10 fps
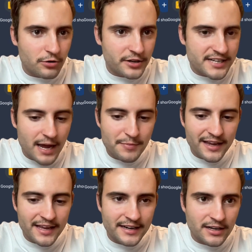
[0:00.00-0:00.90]
or
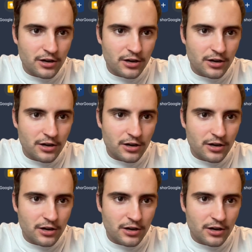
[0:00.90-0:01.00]
typing in